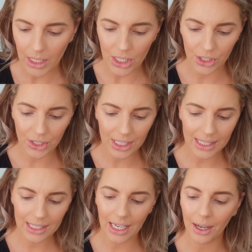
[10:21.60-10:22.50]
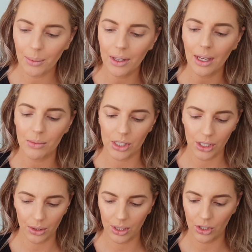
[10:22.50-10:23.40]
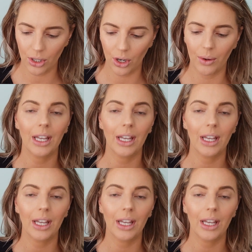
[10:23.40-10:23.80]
So to start with, I'm just going to go